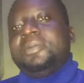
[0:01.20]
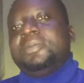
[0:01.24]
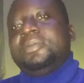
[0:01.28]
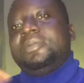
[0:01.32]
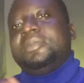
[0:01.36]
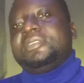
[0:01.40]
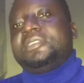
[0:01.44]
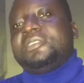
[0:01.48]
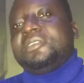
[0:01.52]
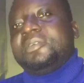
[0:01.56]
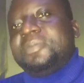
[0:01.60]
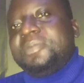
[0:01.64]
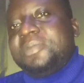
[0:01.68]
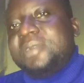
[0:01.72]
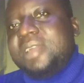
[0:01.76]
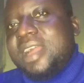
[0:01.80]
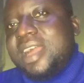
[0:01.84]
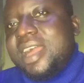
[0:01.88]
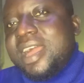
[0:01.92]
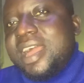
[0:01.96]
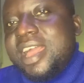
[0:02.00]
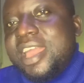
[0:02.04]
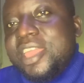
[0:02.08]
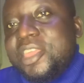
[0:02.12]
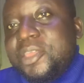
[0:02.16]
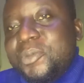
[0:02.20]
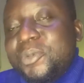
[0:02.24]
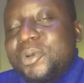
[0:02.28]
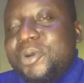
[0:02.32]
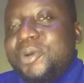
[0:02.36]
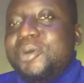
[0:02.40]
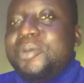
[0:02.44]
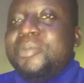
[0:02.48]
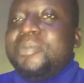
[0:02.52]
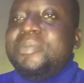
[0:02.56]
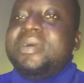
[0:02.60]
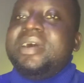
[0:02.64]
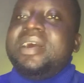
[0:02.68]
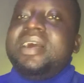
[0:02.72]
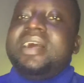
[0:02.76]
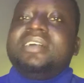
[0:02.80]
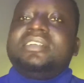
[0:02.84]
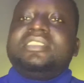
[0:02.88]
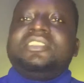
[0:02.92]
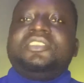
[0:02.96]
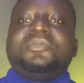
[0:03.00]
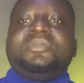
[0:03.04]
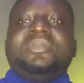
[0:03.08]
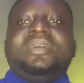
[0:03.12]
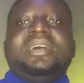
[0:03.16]
What's up, guys? Welcome back
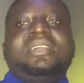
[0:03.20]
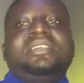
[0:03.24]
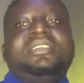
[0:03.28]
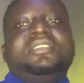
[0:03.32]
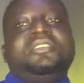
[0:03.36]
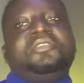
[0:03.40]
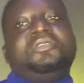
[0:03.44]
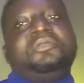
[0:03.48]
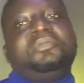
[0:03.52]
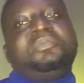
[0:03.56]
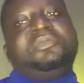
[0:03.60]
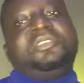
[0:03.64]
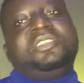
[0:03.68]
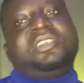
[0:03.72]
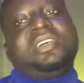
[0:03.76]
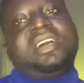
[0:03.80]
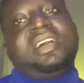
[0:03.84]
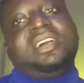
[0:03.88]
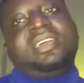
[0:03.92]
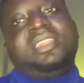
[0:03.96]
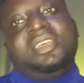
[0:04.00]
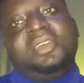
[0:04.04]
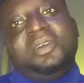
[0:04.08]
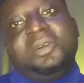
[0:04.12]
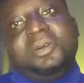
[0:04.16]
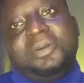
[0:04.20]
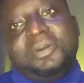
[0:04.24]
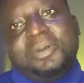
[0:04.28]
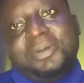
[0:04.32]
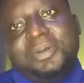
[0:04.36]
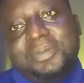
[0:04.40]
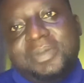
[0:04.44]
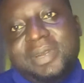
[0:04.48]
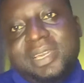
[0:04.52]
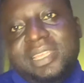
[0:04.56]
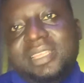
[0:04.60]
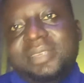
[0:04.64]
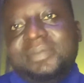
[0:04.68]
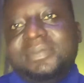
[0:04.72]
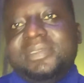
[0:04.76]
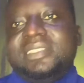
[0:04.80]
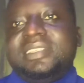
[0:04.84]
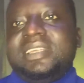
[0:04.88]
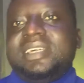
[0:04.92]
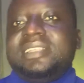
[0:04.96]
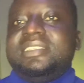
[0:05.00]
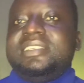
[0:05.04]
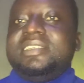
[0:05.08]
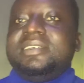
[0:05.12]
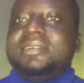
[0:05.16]
to my YouTube channel. My name is
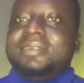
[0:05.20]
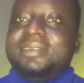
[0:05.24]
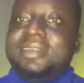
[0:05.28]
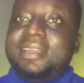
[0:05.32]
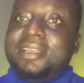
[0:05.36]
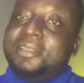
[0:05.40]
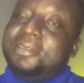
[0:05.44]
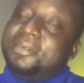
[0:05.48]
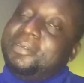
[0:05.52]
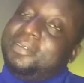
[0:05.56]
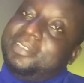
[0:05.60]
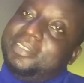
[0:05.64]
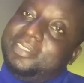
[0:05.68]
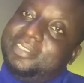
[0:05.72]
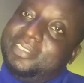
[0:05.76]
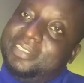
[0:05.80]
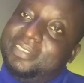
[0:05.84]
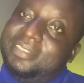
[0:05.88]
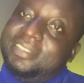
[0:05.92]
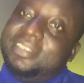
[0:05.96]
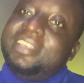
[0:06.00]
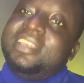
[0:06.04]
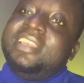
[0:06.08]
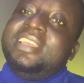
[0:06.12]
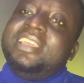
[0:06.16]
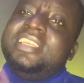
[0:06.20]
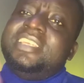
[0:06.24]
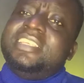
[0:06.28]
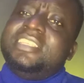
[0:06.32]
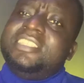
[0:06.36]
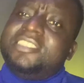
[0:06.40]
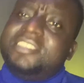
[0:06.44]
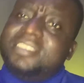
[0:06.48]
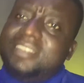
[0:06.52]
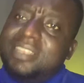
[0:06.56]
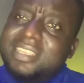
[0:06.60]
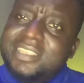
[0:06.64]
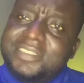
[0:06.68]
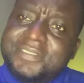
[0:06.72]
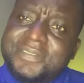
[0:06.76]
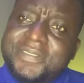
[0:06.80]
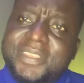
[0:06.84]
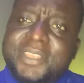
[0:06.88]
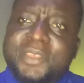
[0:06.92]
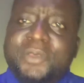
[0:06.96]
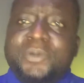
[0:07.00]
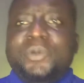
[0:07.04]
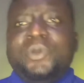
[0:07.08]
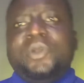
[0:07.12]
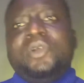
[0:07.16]
Ater Ayodeji. In today's
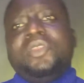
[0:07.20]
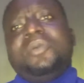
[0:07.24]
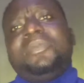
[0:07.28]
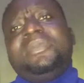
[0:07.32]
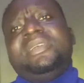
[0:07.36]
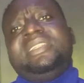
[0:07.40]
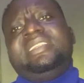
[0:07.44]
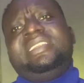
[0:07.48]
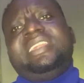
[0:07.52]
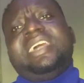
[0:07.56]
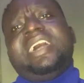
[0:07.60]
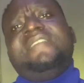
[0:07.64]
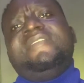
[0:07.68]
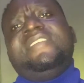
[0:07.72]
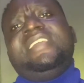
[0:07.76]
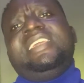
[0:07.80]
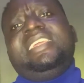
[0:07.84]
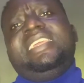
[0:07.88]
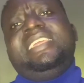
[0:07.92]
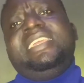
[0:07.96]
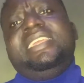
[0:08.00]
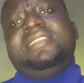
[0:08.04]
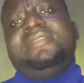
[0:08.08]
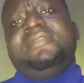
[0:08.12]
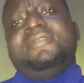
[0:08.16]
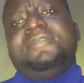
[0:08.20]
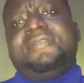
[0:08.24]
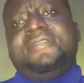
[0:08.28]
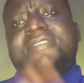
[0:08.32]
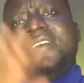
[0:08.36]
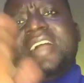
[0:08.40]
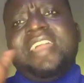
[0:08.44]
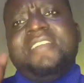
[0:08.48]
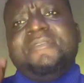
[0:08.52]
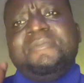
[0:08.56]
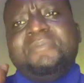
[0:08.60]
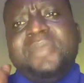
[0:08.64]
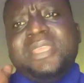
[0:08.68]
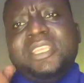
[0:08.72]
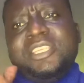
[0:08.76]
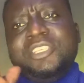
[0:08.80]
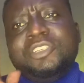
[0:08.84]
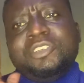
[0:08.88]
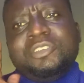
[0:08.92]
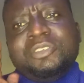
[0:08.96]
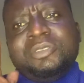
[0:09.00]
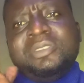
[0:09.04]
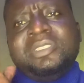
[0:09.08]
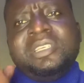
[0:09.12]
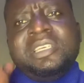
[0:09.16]
video, we're gonna be diving in five
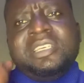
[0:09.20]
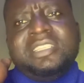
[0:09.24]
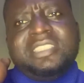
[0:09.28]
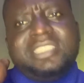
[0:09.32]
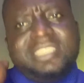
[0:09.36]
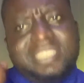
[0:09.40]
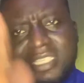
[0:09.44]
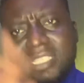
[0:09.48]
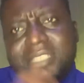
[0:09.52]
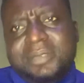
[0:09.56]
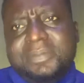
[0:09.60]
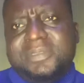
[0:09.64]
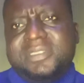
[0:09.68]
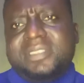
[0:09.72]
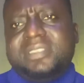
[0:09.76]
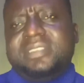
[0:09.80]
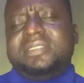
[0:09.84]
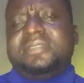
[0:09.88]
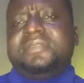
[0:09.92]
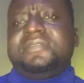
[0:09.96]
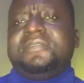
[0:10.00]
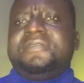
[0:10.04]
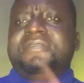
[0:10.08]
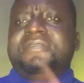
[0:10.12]
major tips